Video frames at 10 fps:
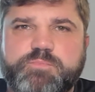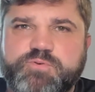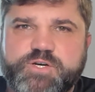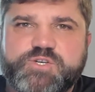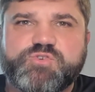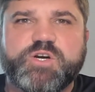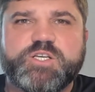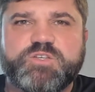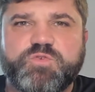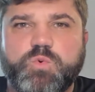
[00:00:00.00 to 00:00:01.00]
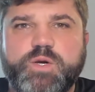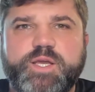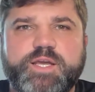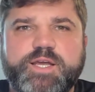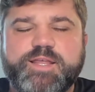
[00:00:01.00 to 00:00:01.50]
pretty stressful
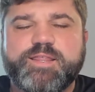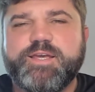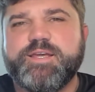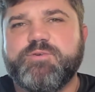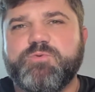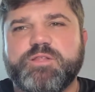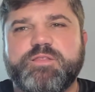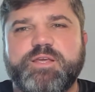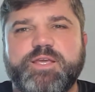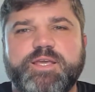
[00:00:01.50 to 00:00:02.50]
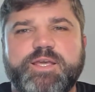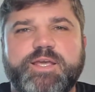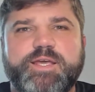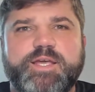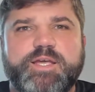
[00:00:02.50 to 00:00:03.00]
week, I think, with the
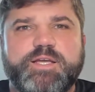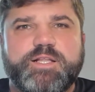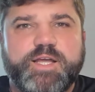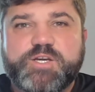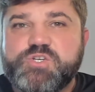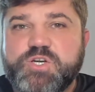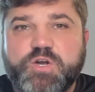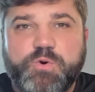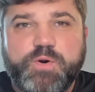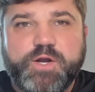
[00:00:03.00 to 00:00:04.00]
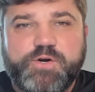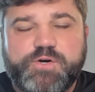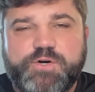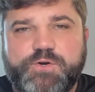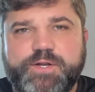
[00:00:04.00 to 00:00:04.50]
election going
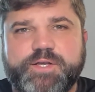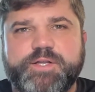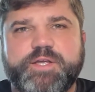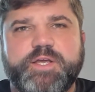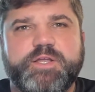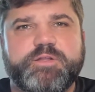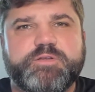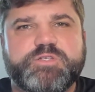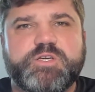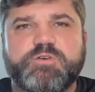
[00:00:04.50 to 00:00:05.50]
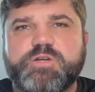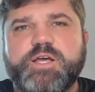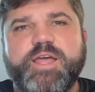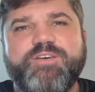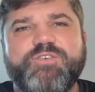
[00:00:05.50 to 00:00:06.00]
on and still
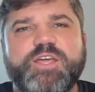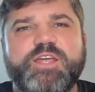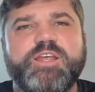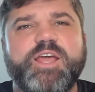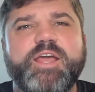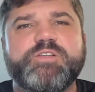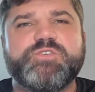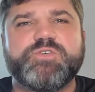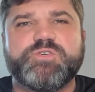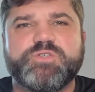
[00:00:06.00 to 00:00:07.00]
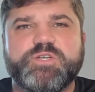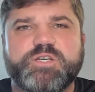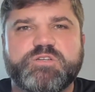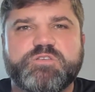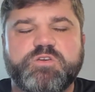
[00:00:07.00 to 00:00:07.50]
not having any answers
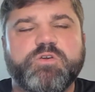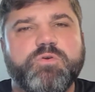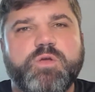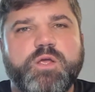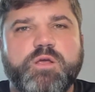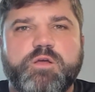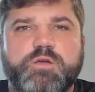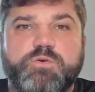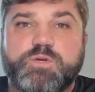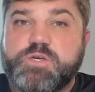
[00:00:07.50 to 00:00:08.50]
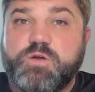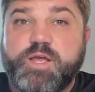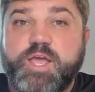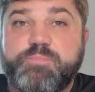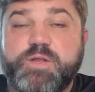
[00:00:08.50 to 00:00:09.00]
as to what's going to
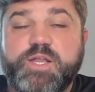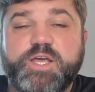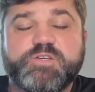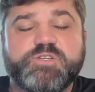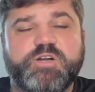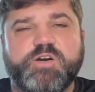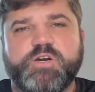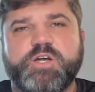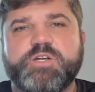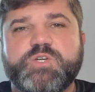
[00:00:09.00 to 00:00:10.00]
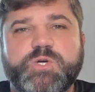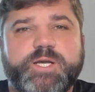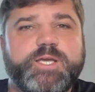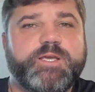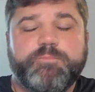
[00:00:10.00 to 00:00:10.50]
happen next in our
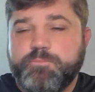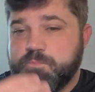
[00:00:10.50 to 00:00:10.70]
country.